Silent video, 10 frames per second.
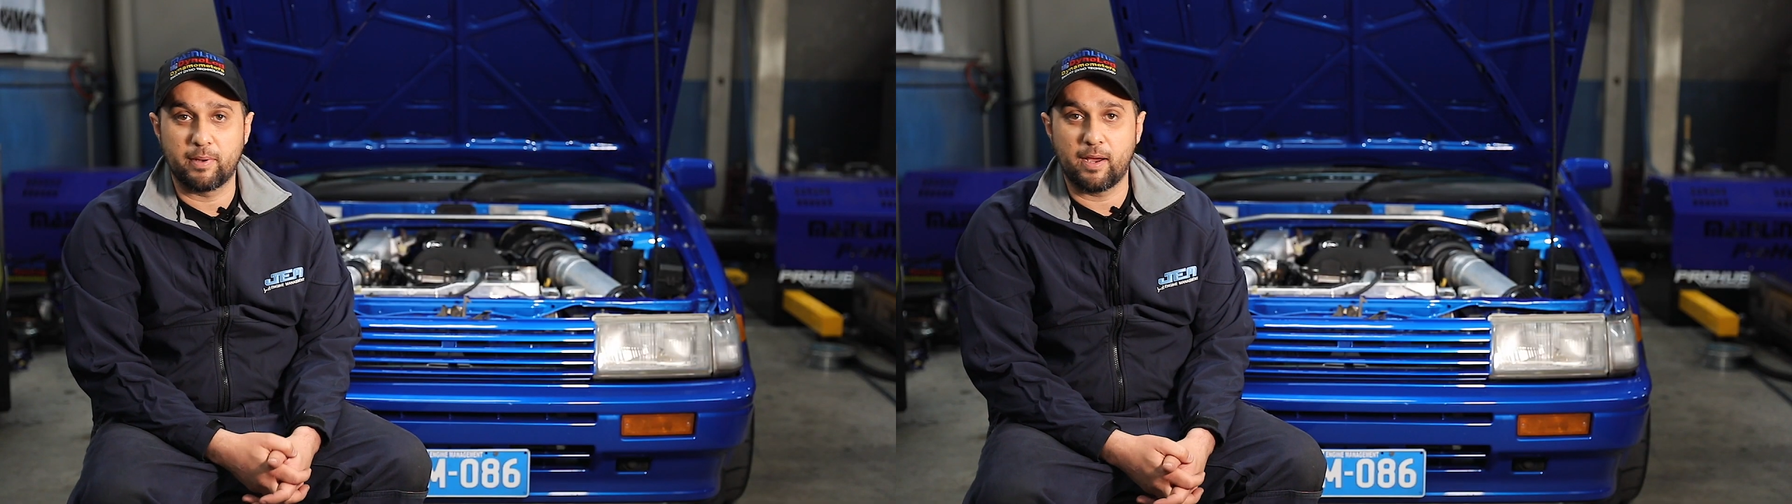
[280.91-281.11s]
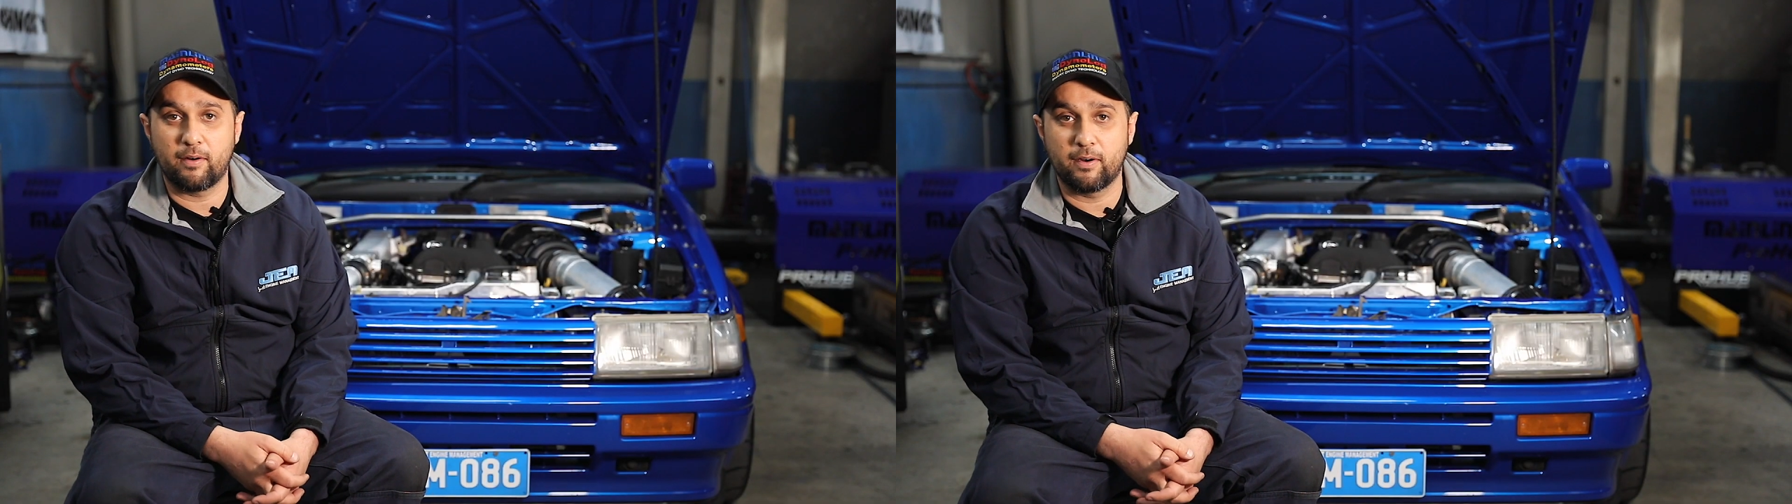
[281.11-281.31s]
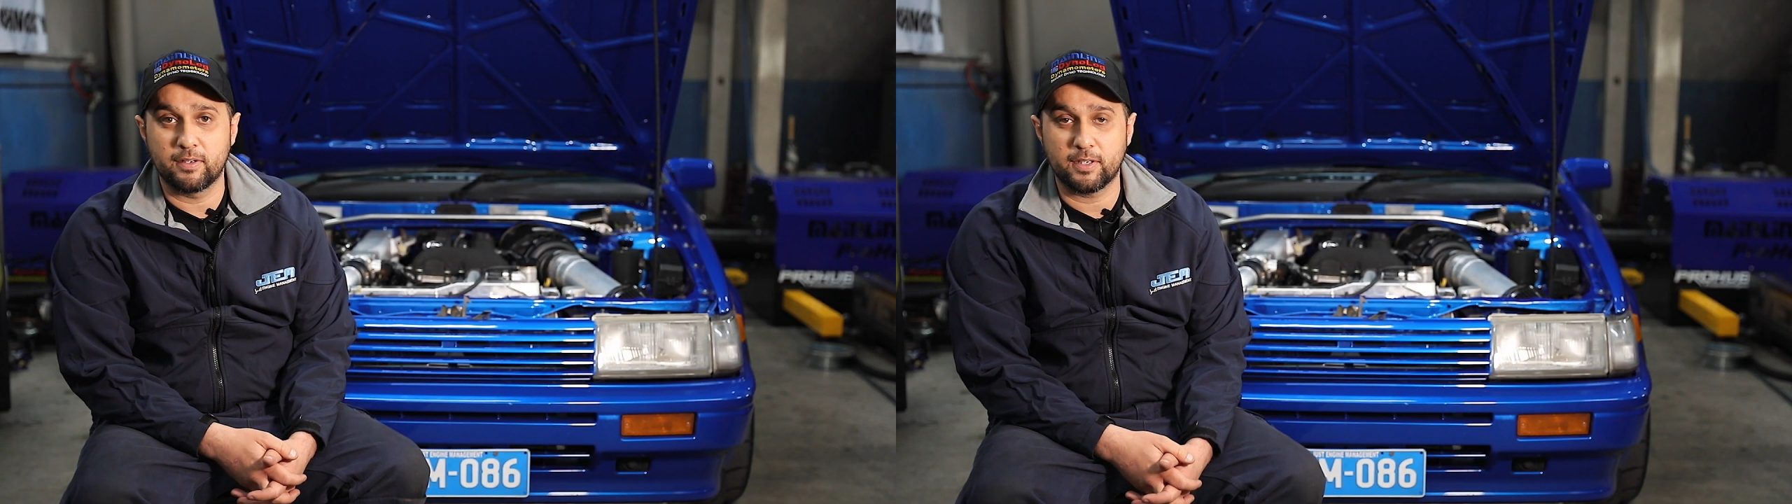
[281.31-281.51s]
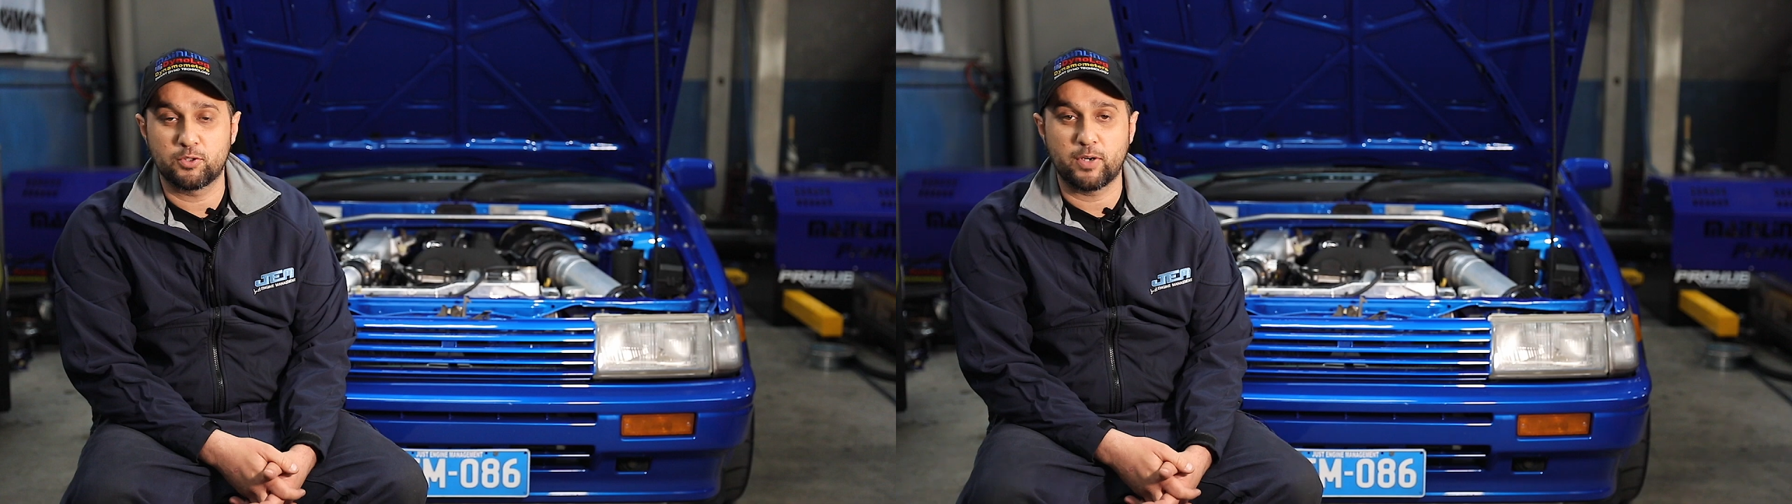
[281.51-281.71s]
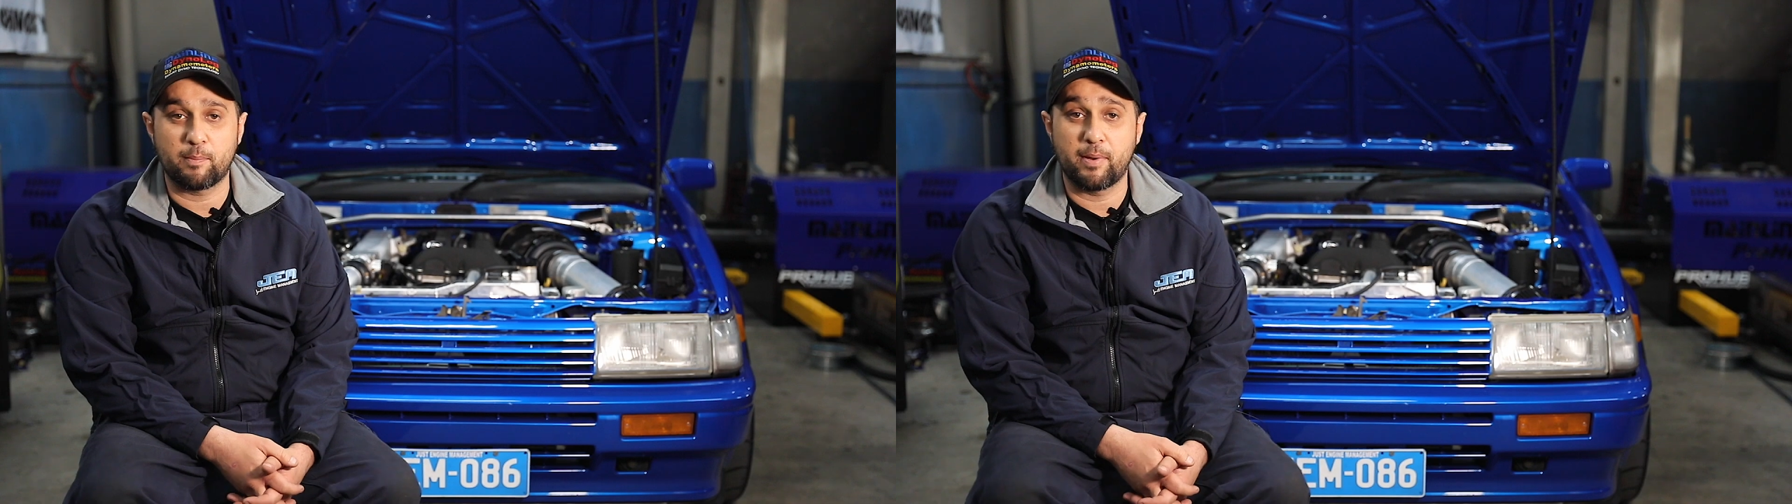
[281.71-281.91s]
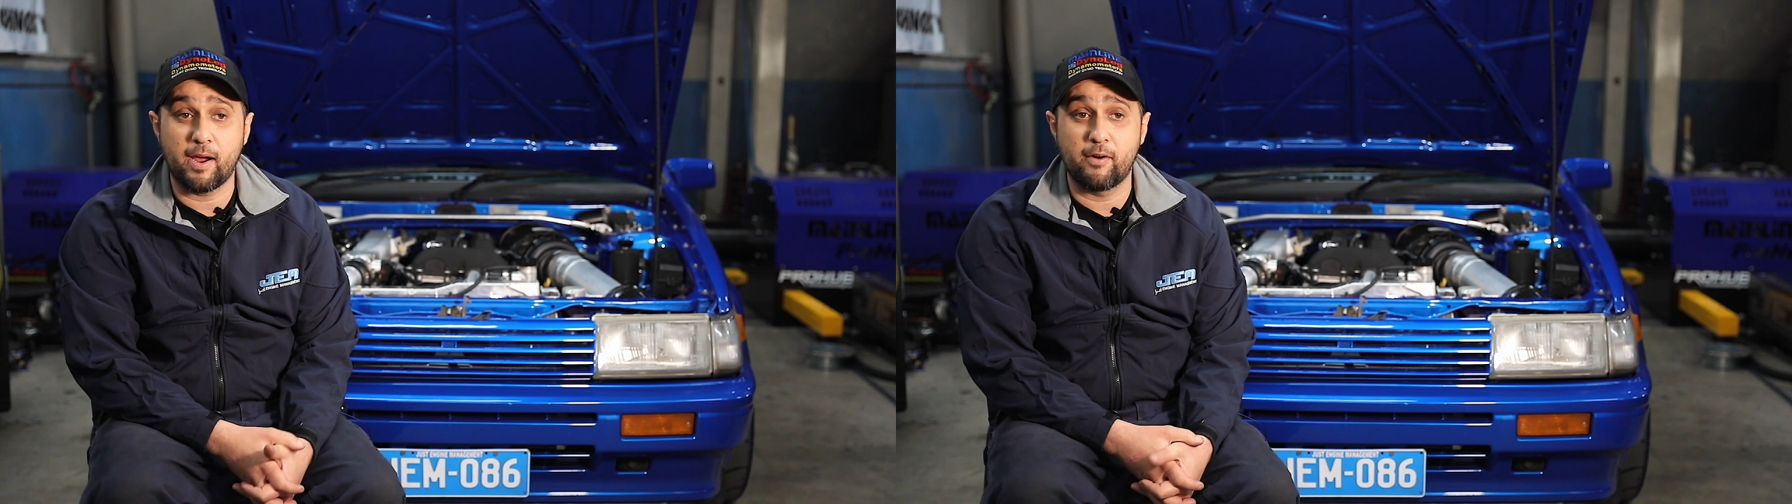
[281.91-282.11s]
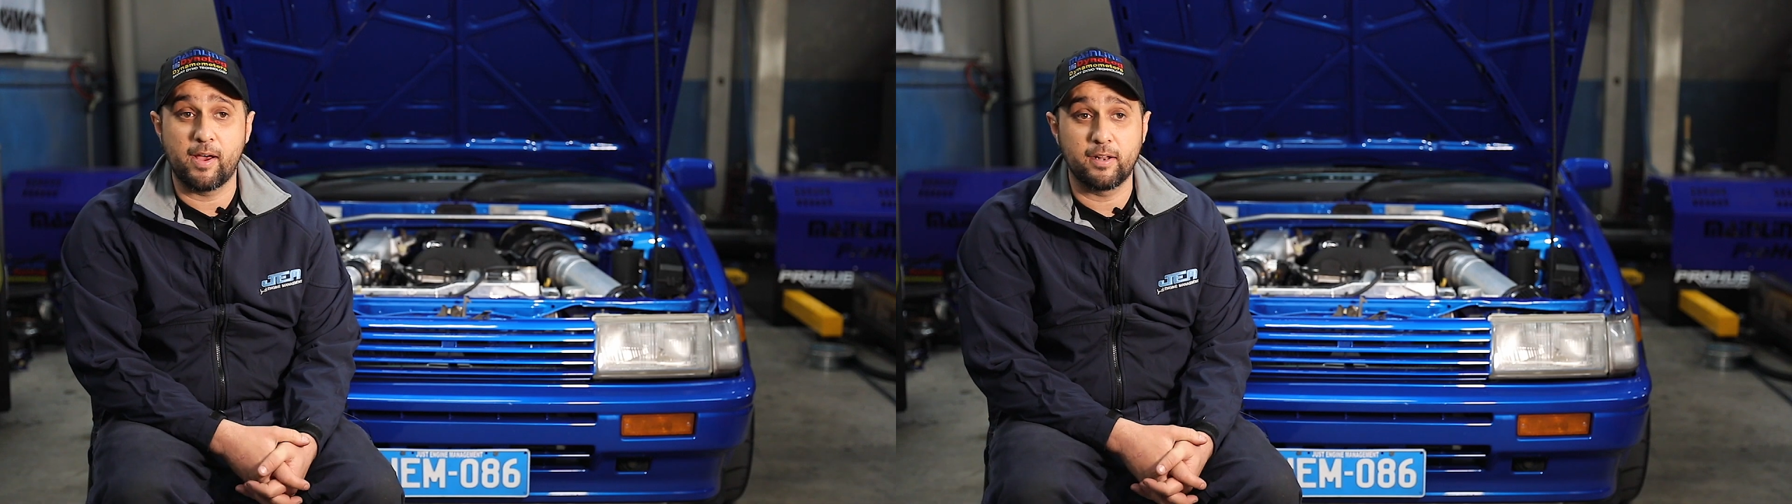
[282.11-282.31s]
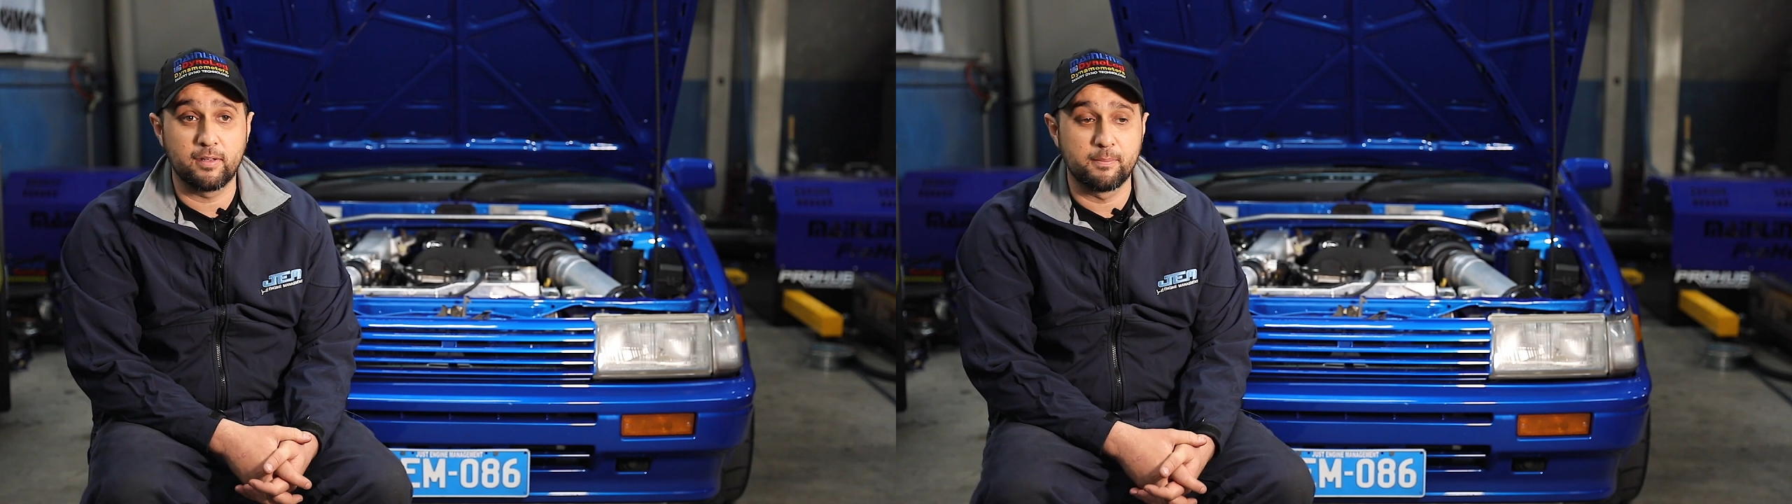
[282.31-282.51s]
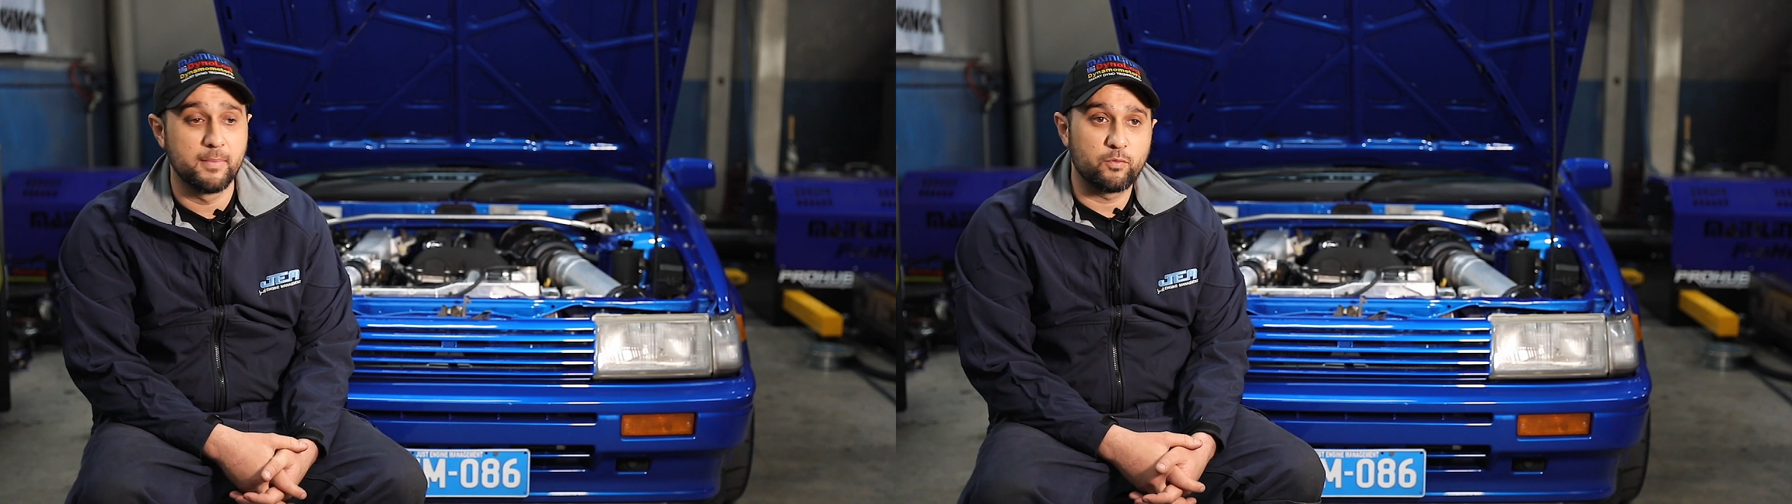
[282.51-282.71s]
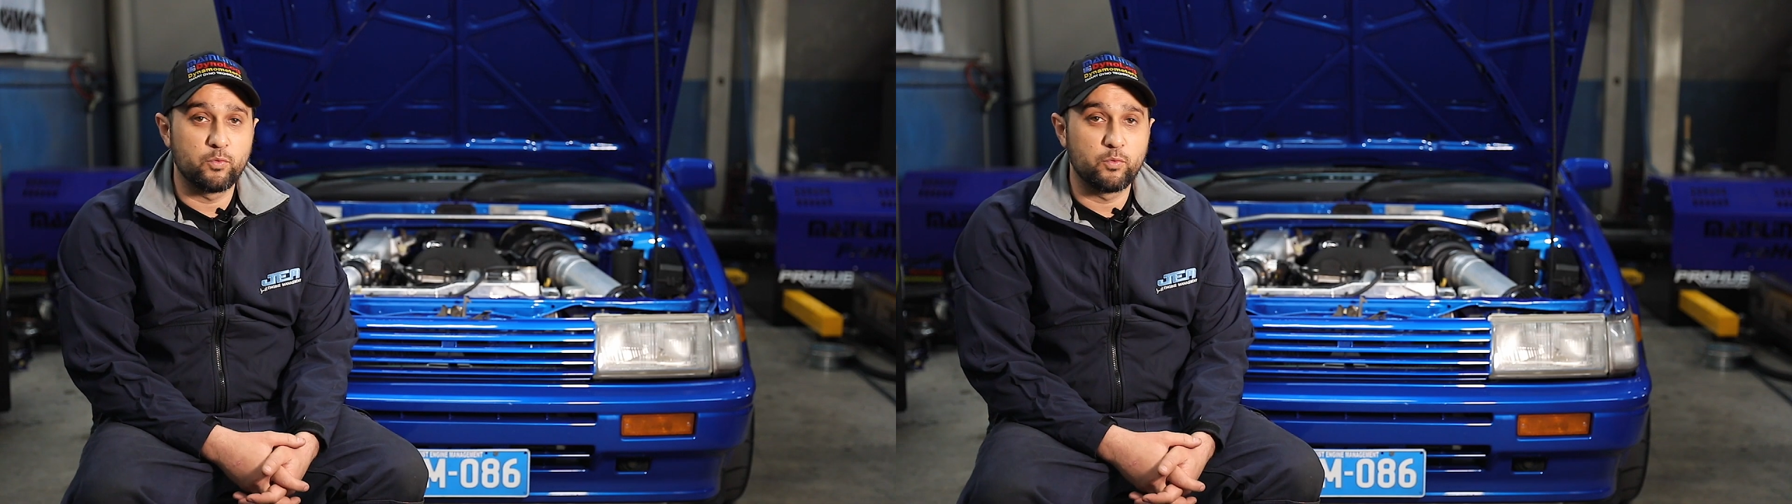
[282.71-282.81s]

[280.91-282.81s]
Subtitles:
power out of them